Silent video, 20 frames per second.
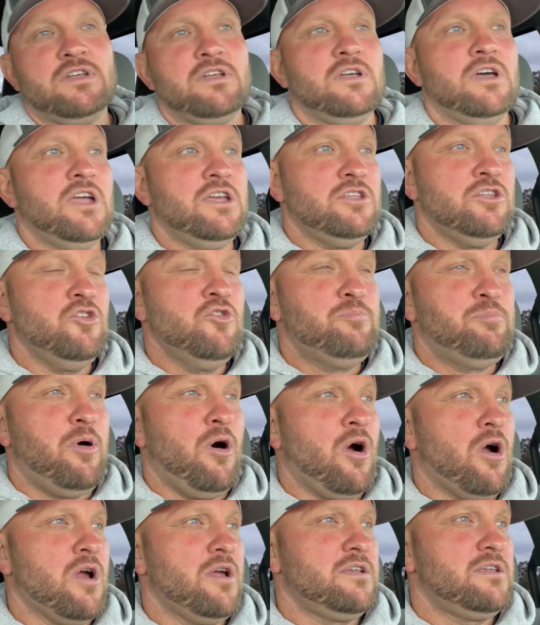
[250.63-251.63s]
new
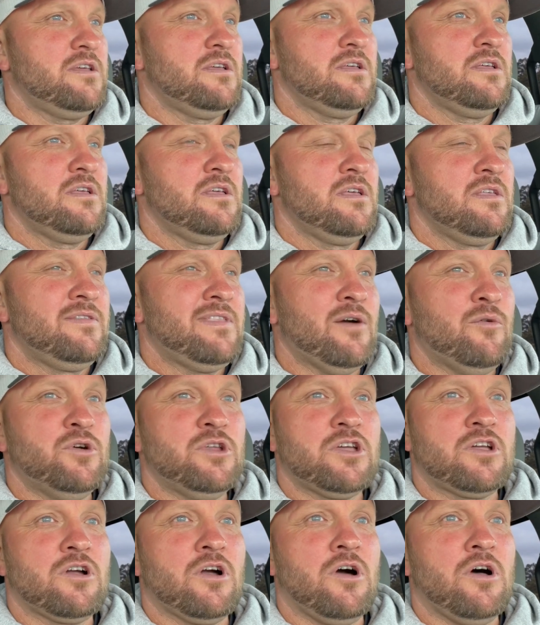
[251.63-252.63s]
part that would
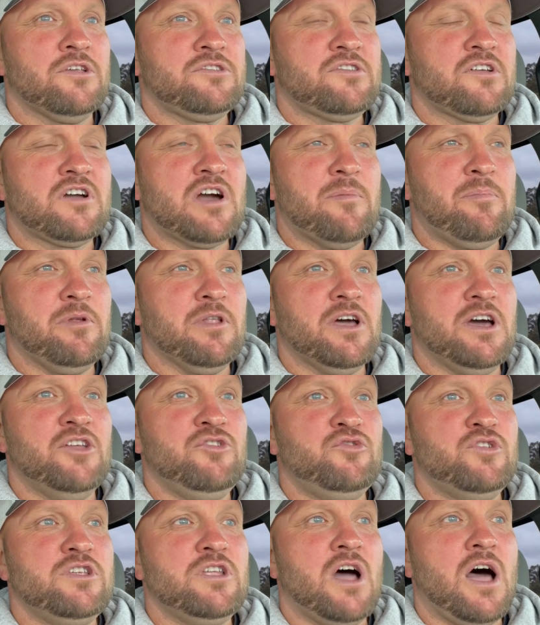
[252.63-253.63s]
have cost a couple of
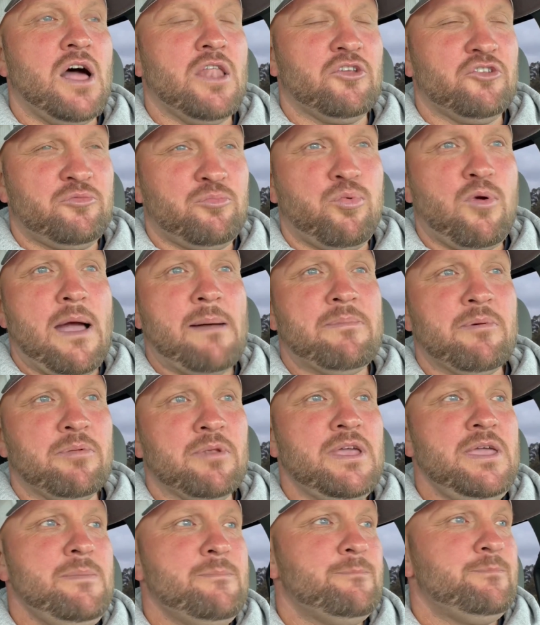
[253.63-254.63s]
$100
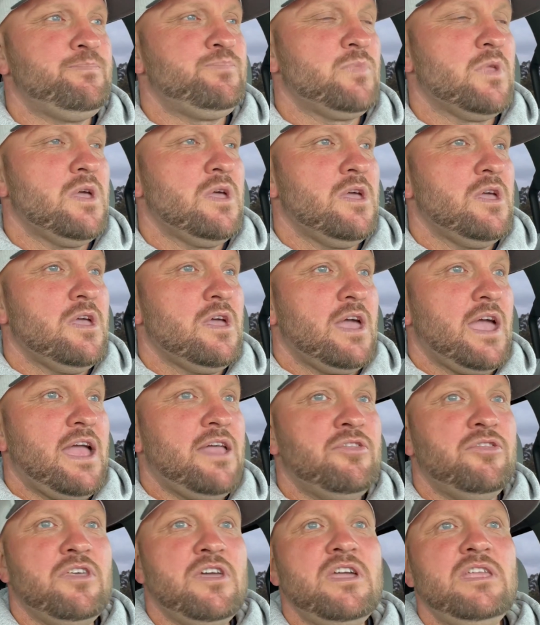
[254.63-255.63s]
probably.
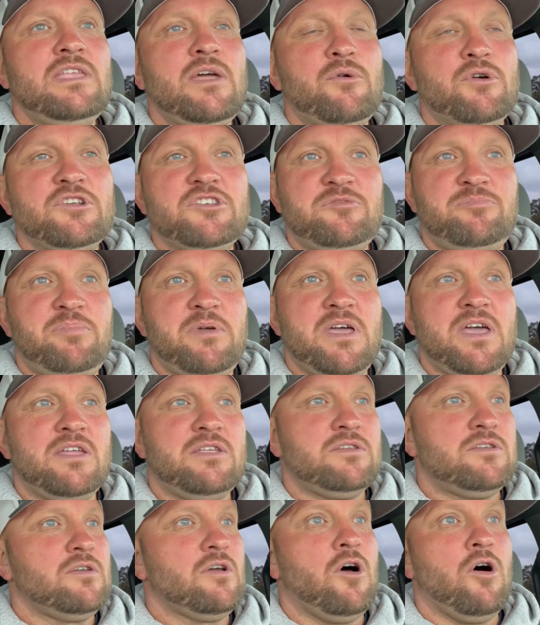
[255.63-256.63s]
And then they would have
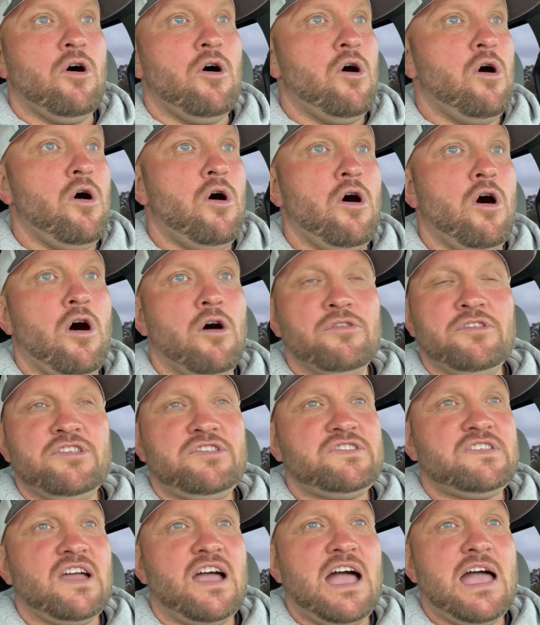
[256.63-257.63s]
spent all this
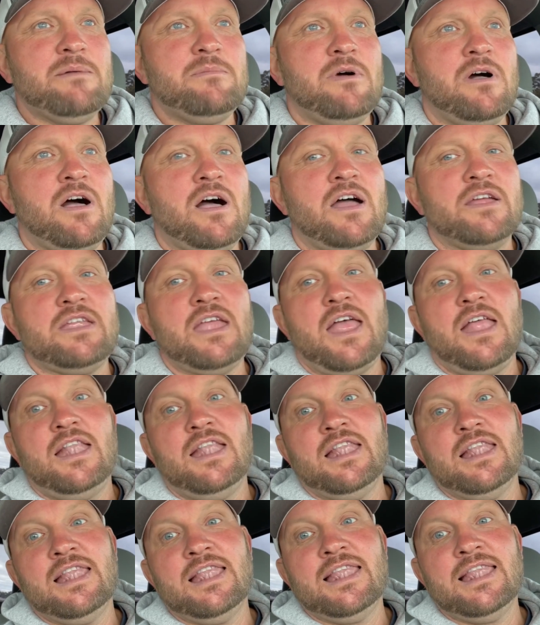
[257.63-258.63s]
time on
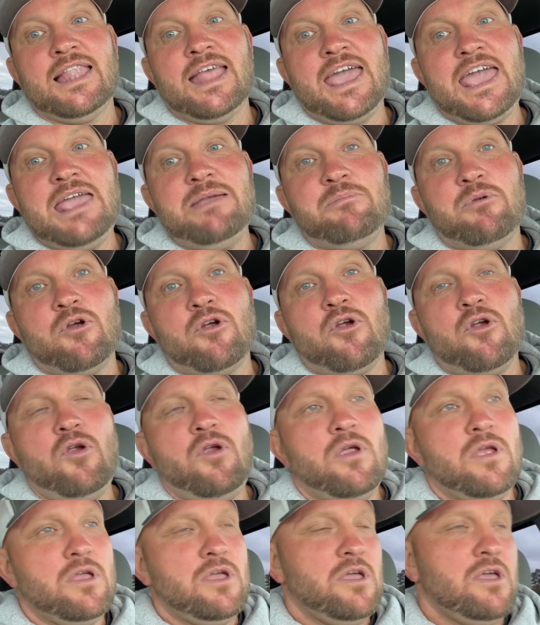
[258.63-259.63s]
labor,
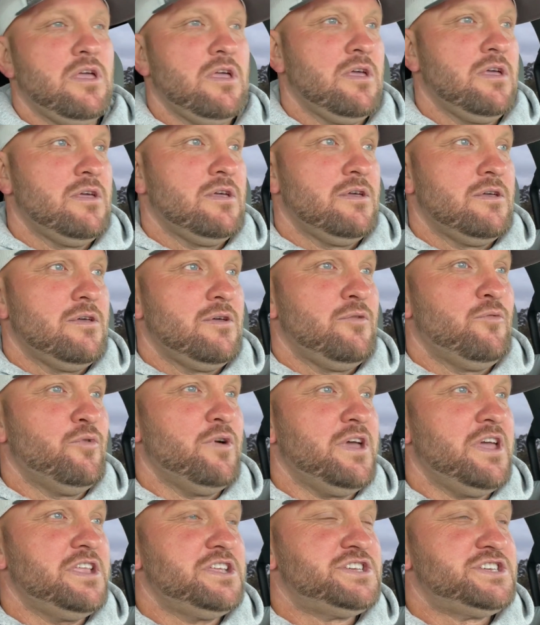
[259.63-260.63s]

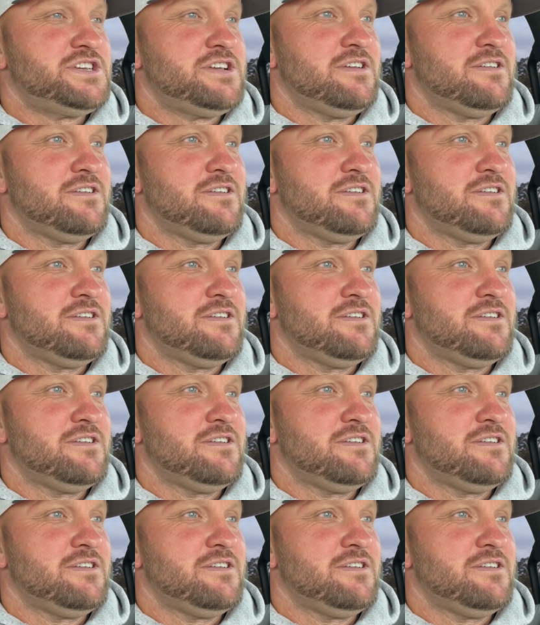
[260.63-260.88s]
which